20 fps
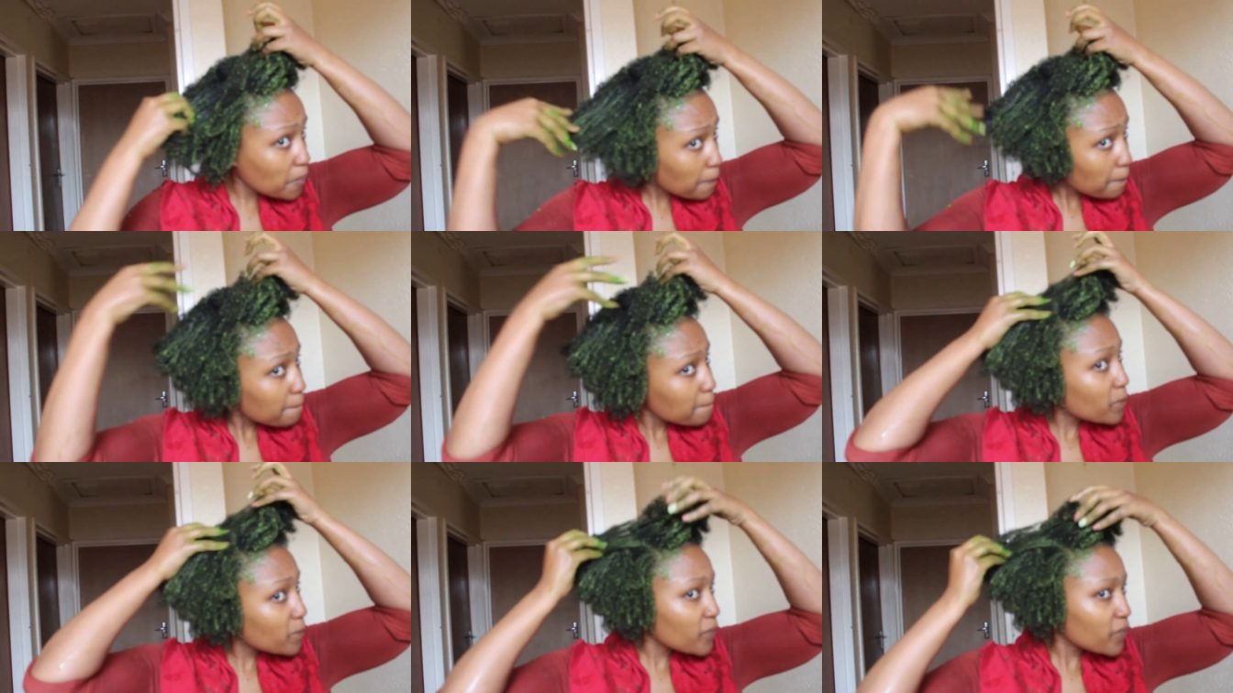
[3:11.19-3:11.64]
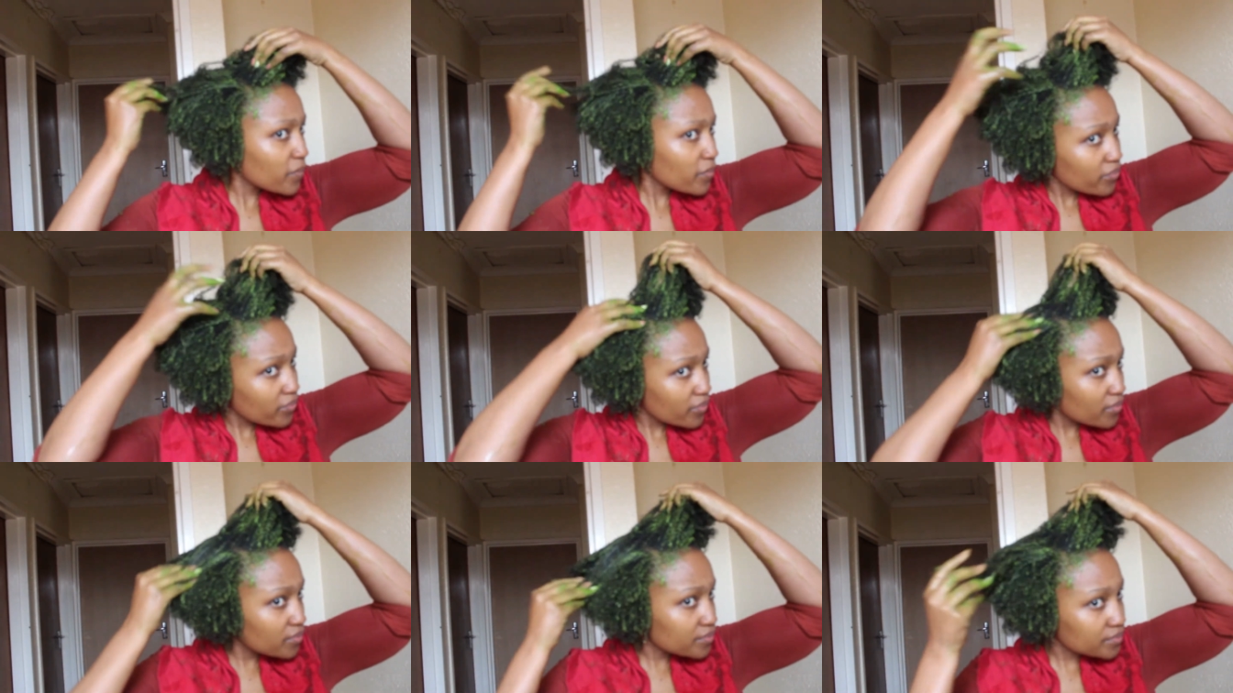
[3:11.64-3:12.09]
My hair is
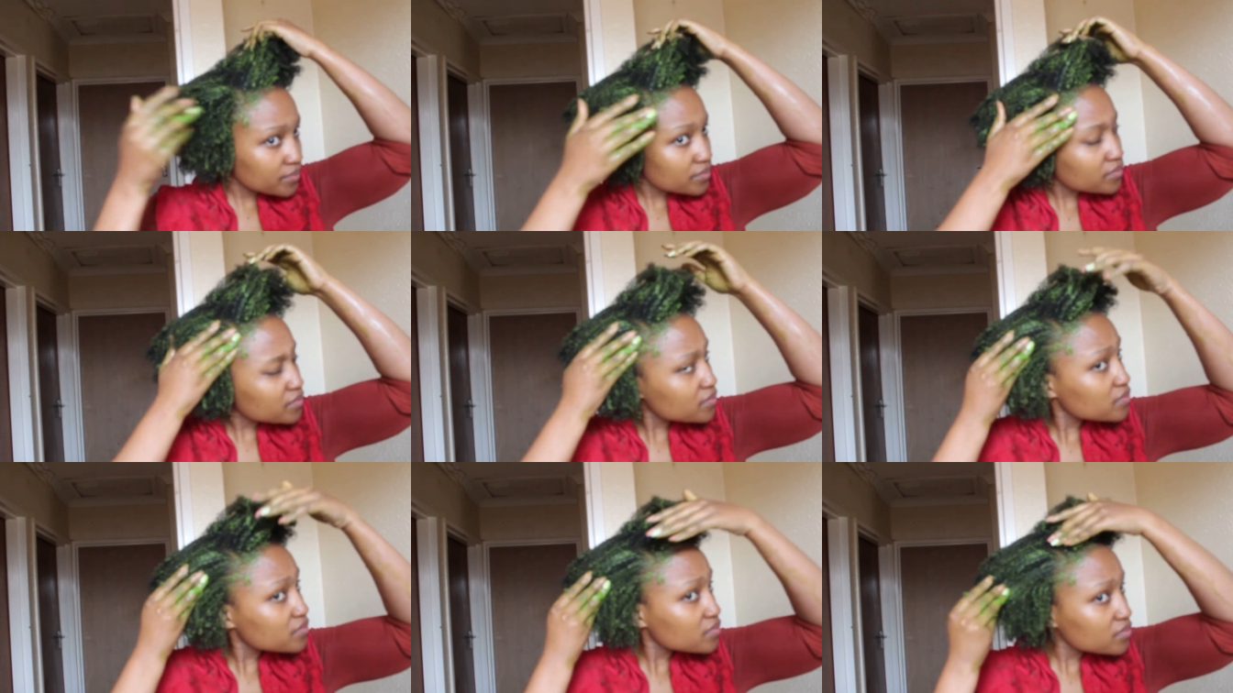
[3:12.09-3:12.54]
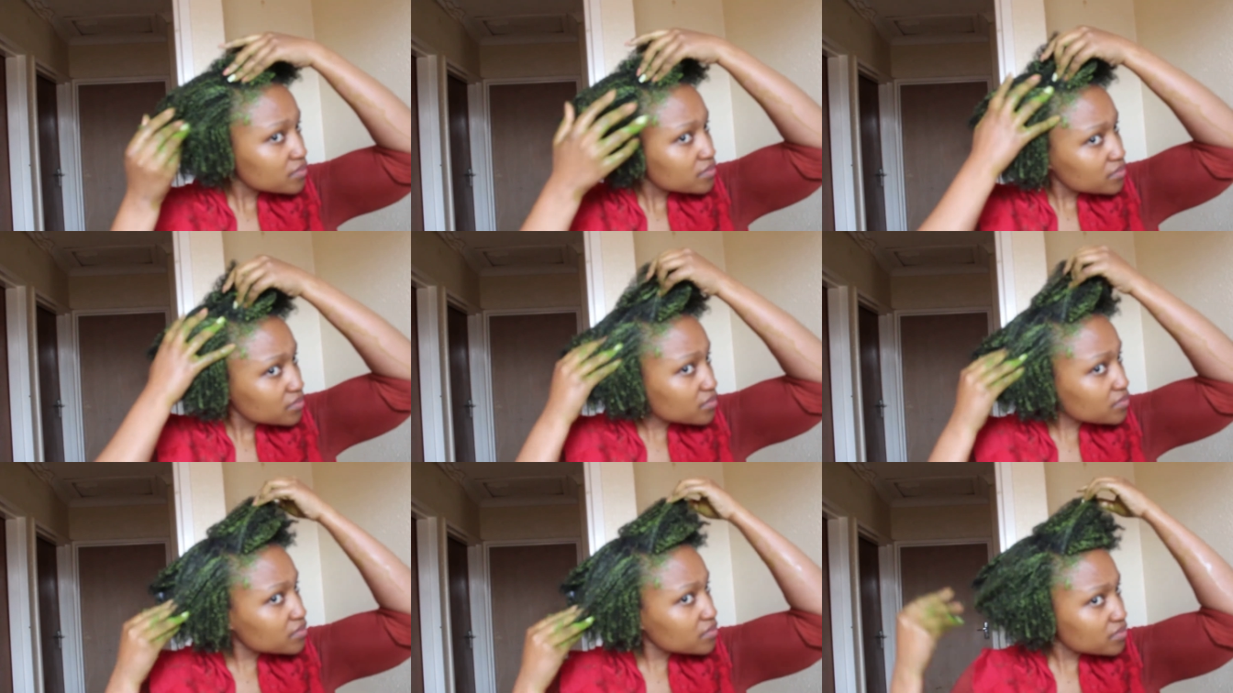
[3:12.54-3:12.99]
already
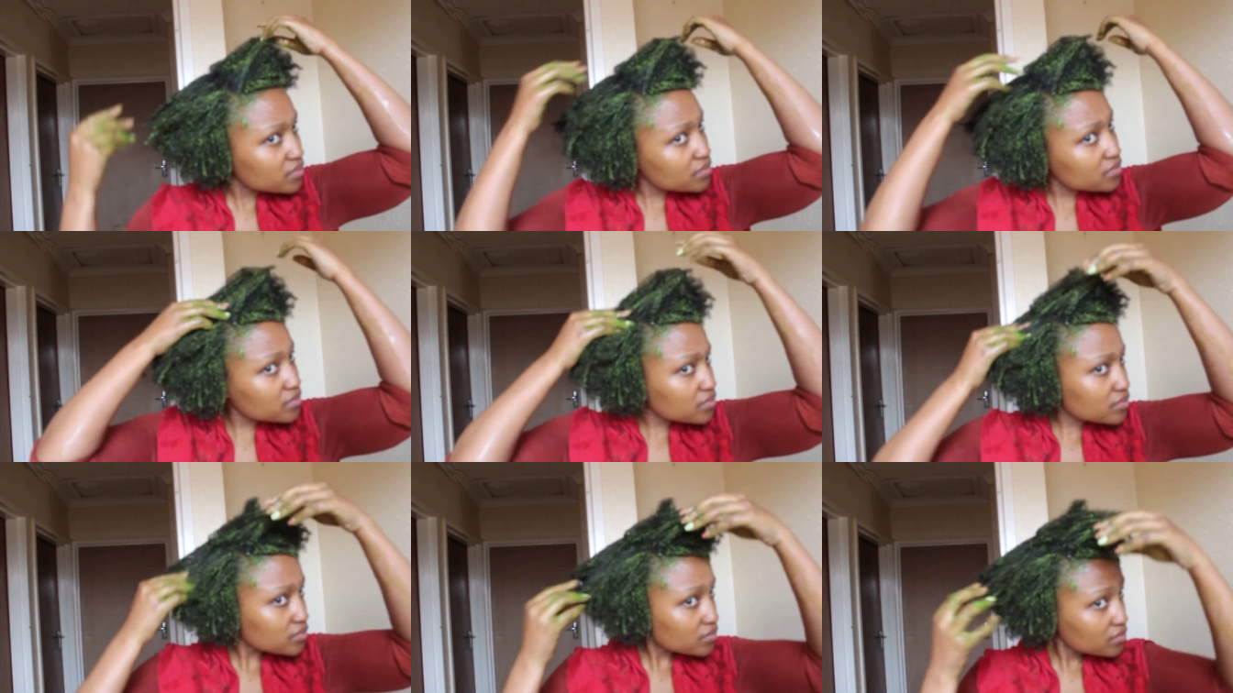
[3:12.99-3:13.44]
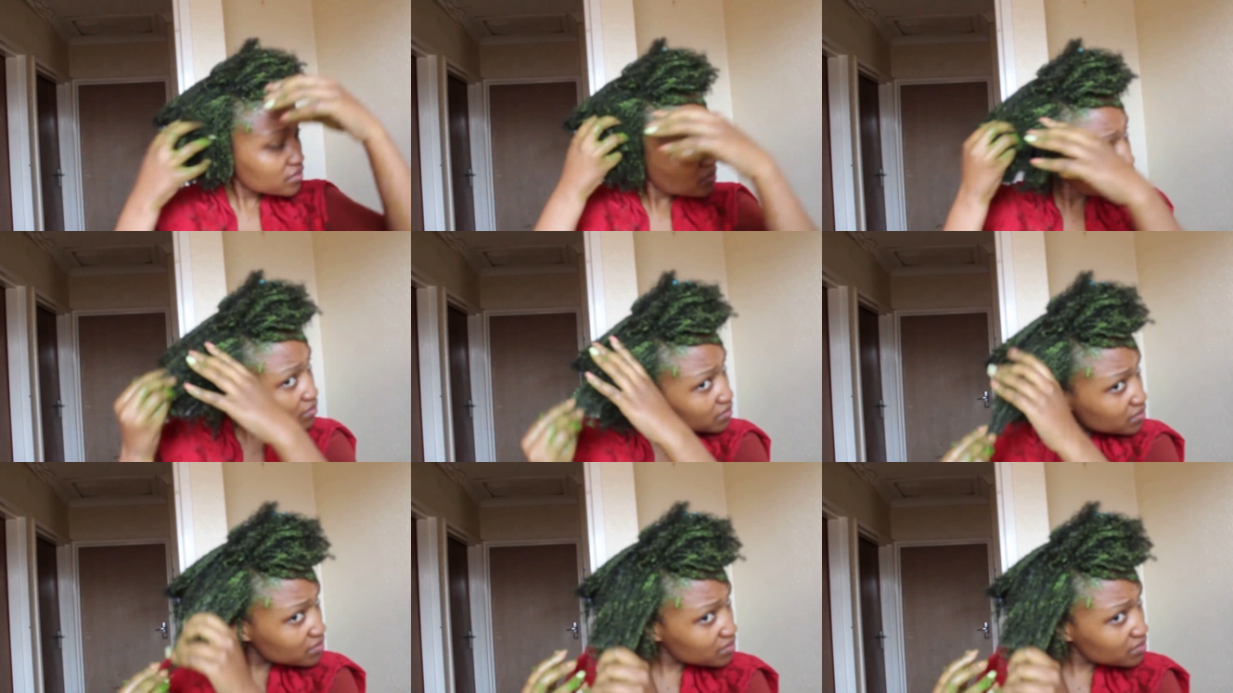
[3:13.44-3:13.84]
feeling the moisture.